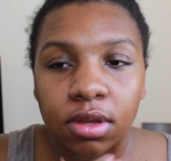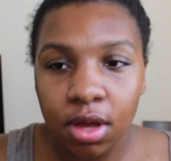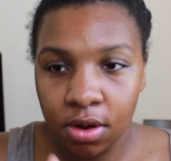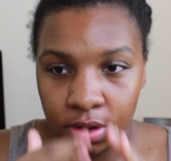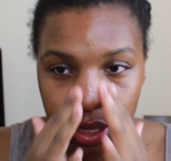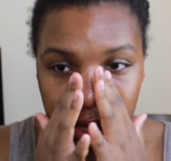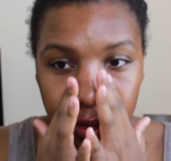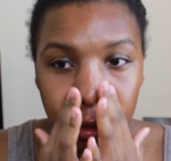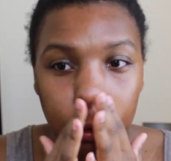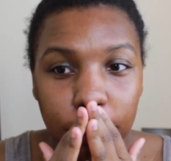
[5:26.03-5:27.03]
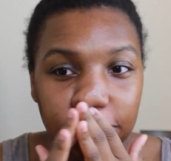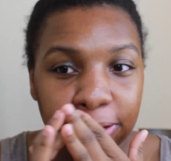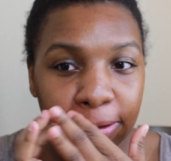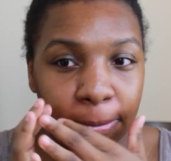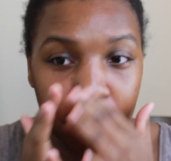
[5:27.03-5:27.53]
Oh yeah, that
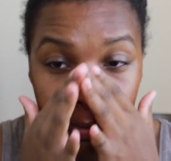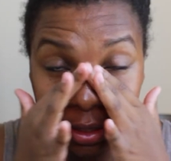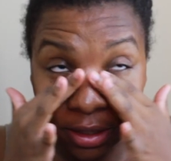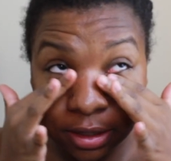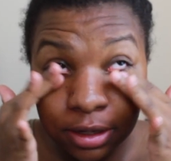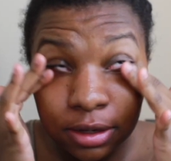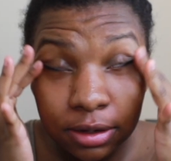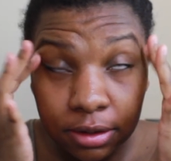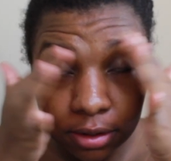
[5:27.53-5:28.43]
looks really good.